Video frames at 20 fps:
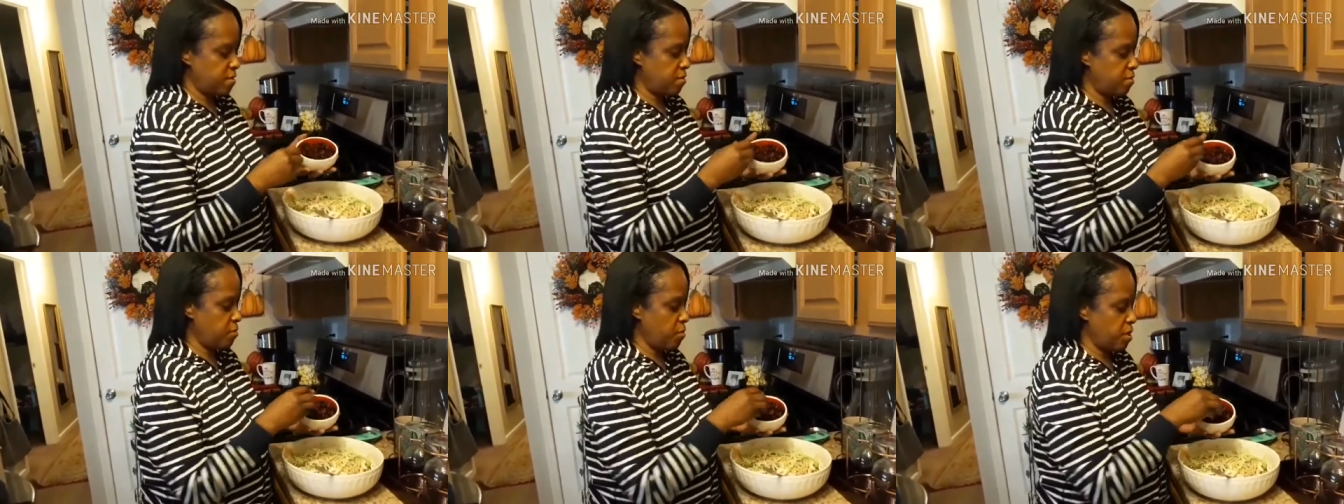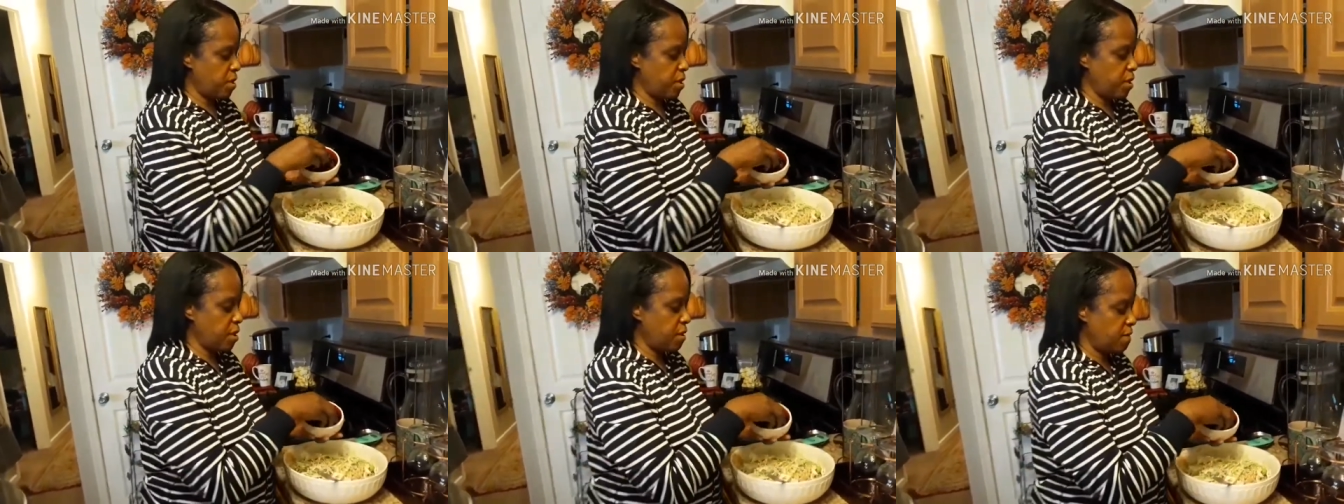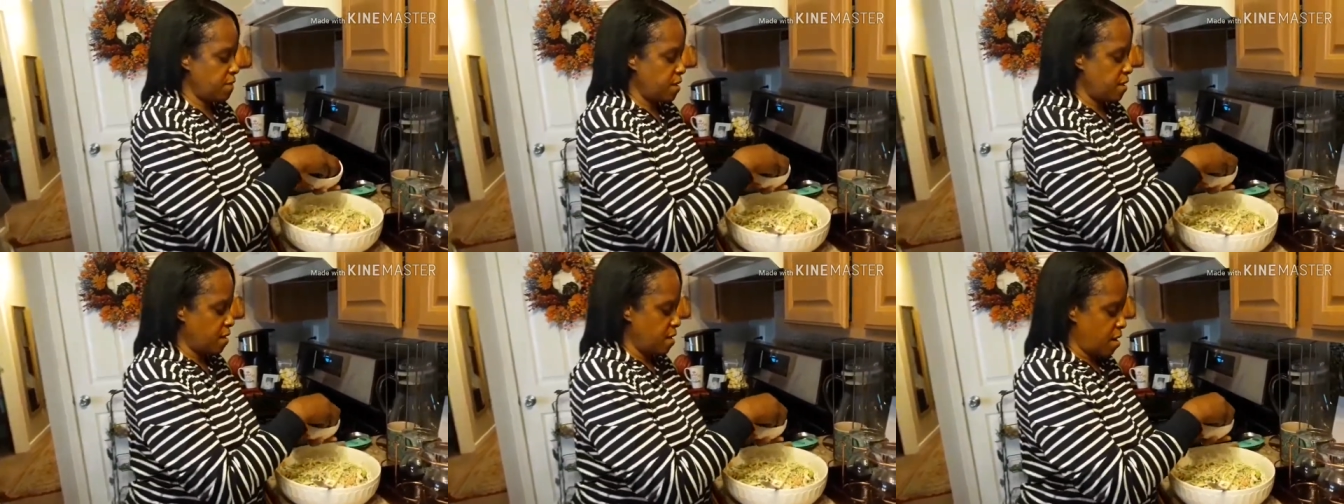It's going to
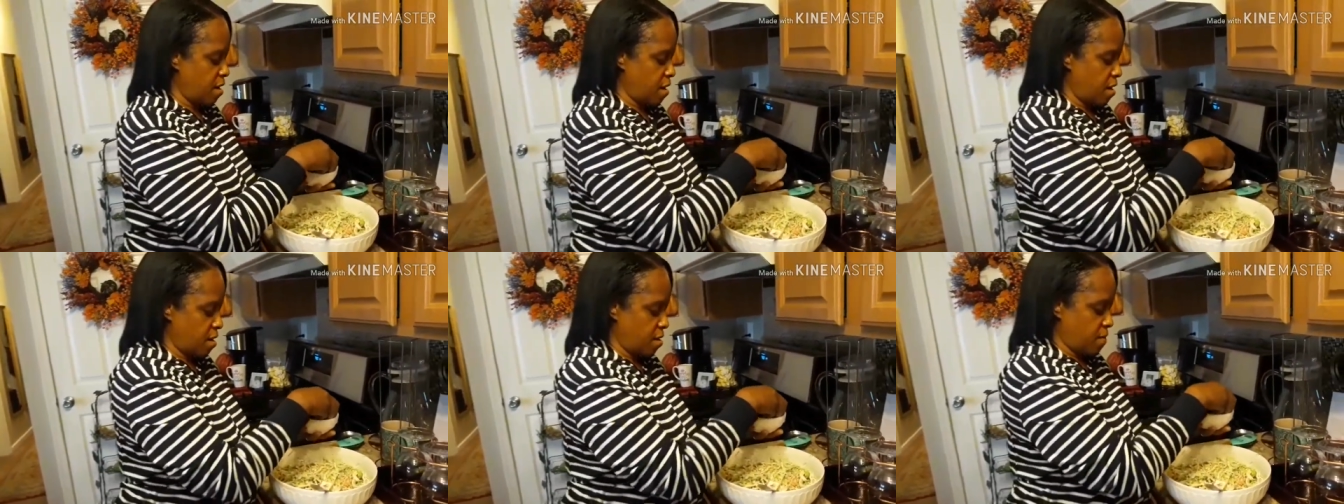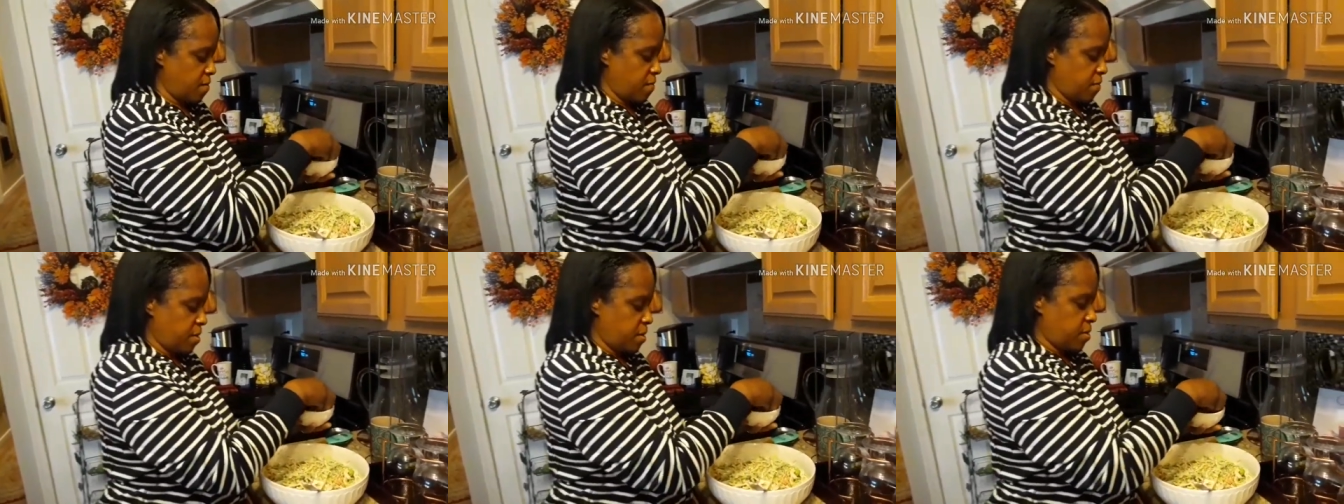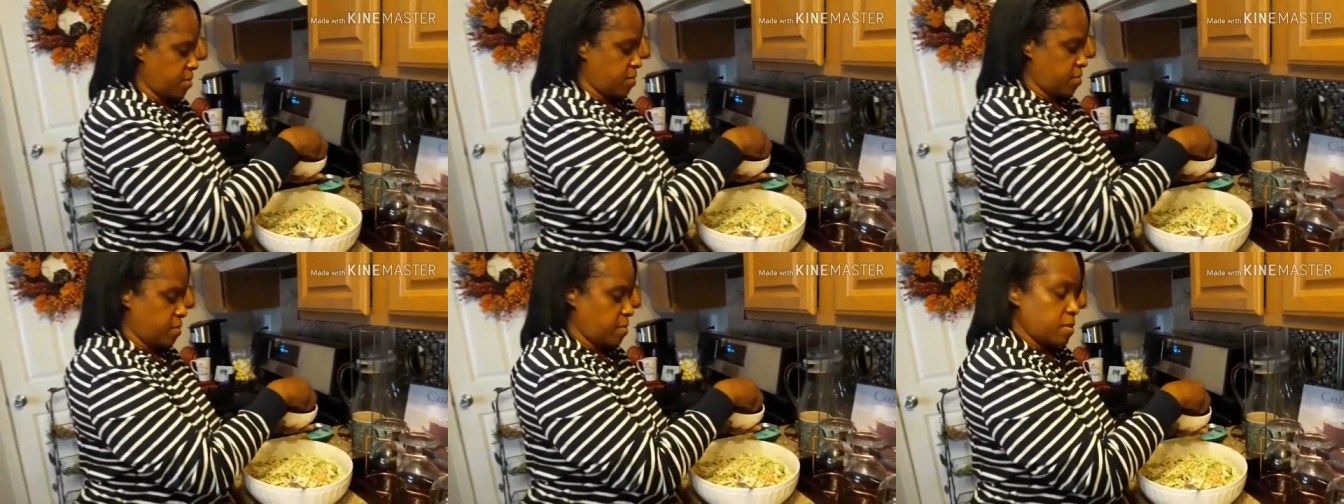give it a
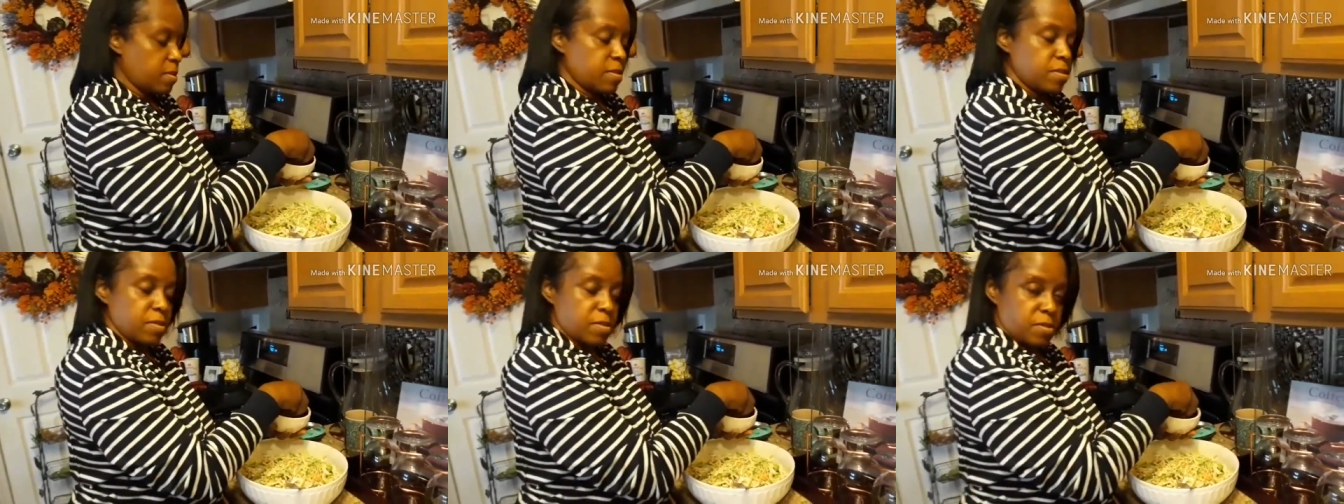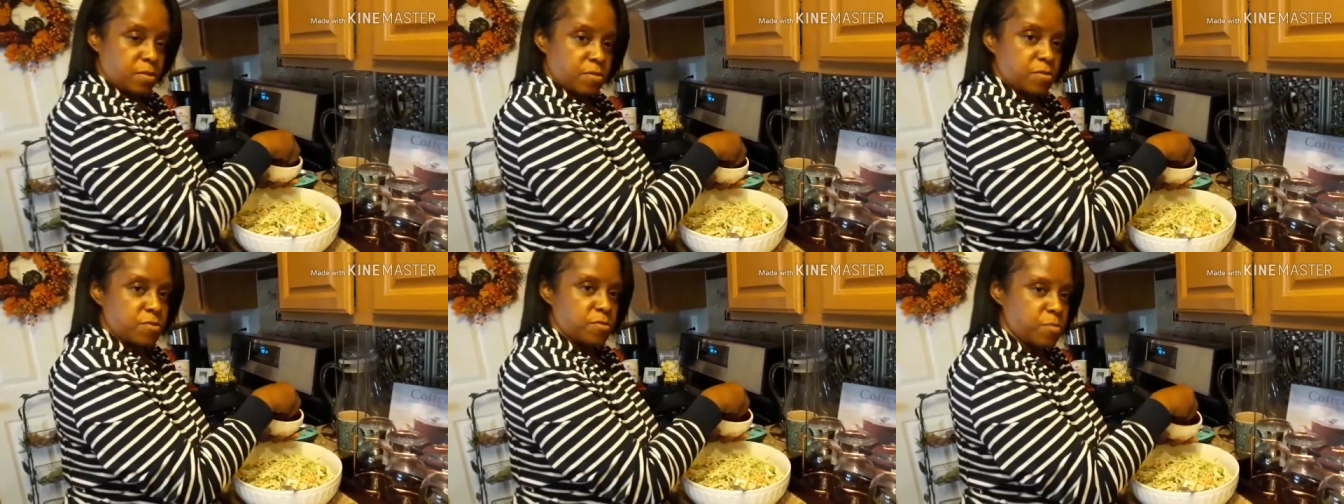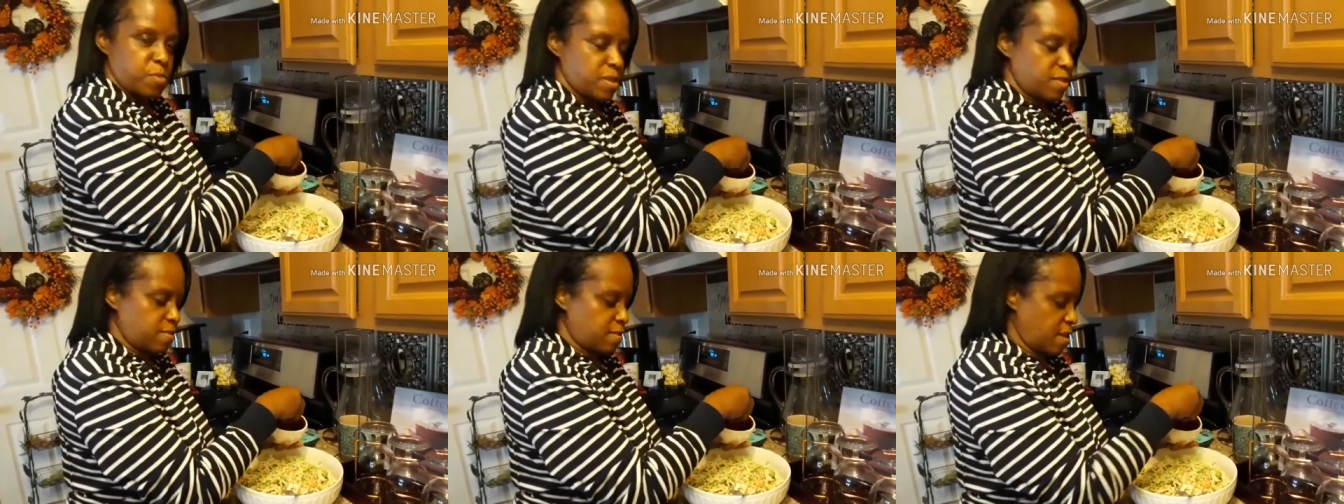
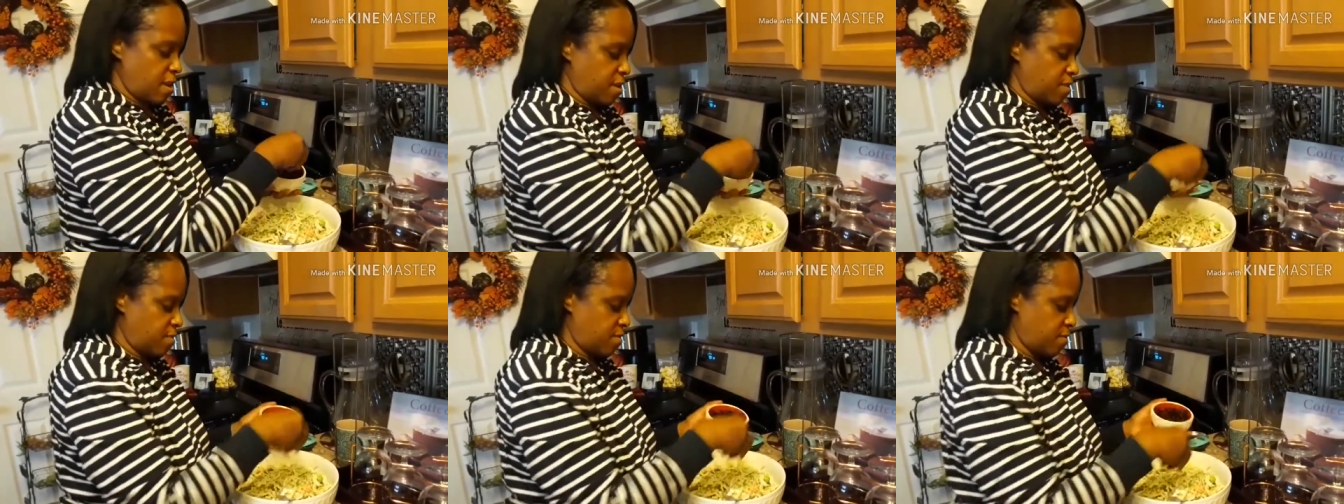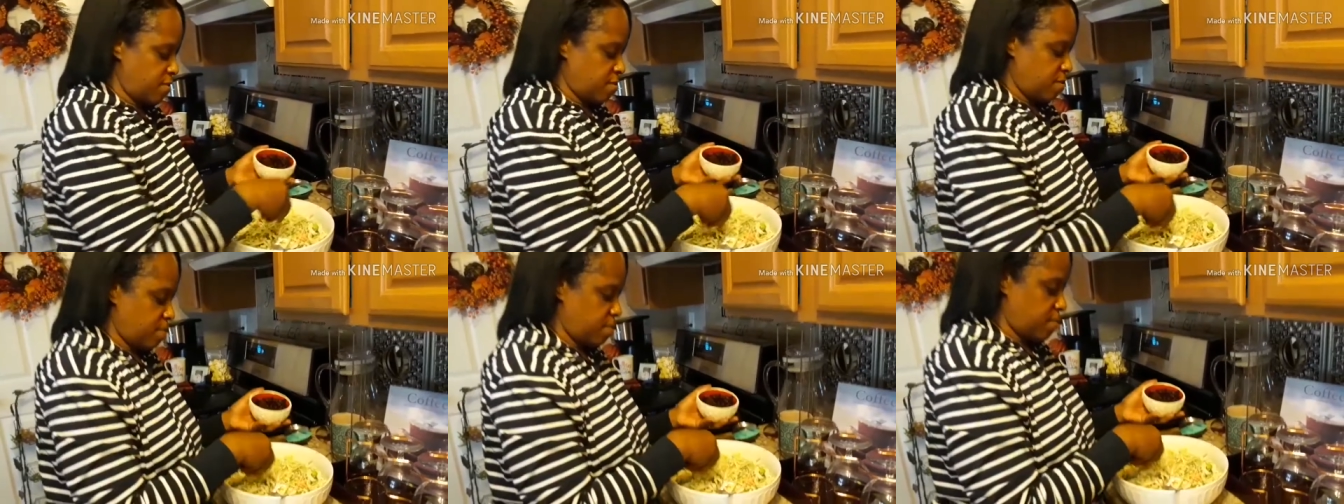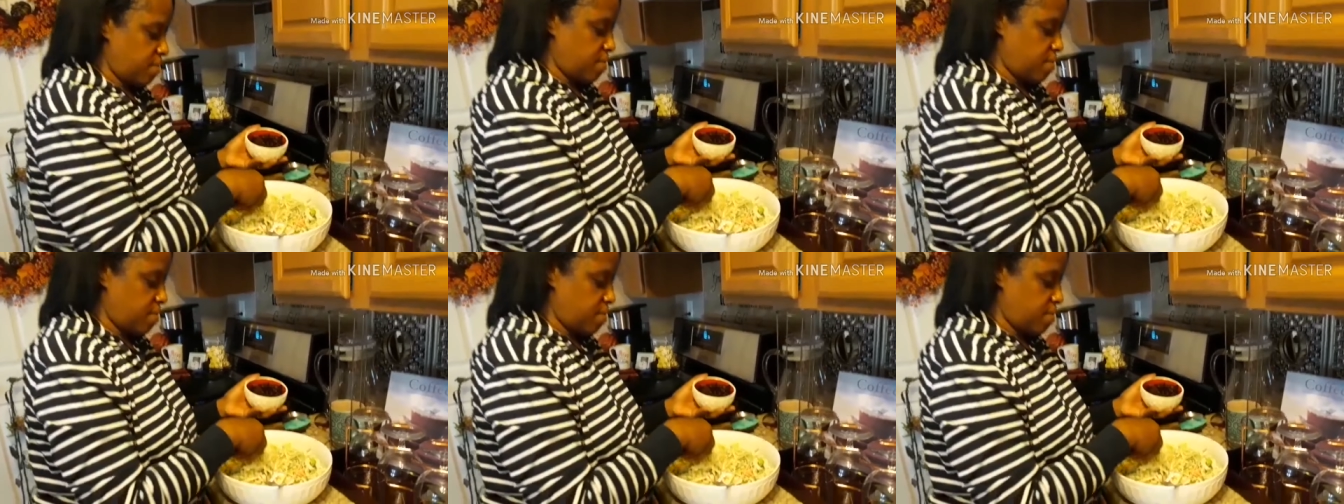sweet taste.